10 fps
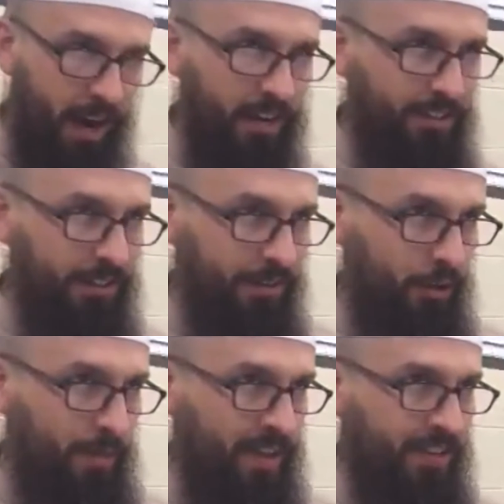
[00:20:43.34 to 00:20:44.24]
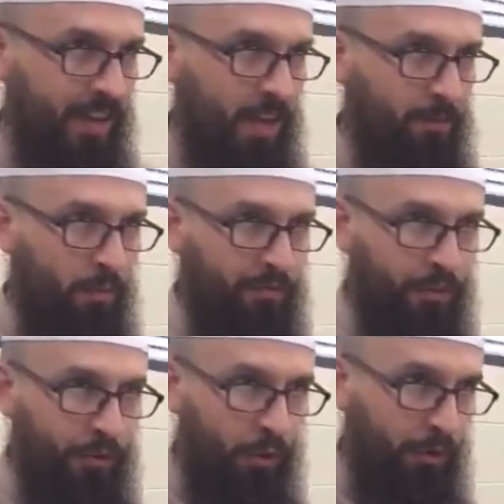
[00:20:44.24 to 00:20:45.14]
to asr, you made tayammum
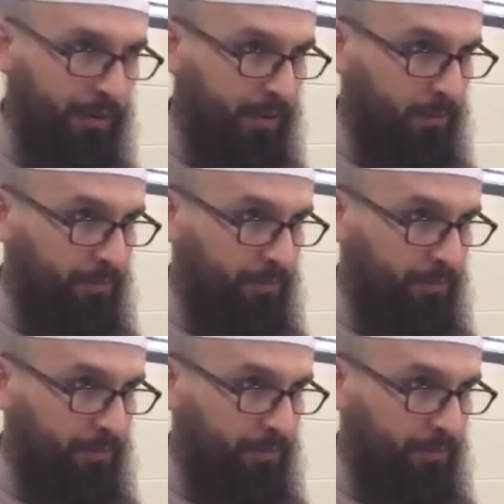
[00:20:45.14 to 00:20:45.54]
for dhuhr,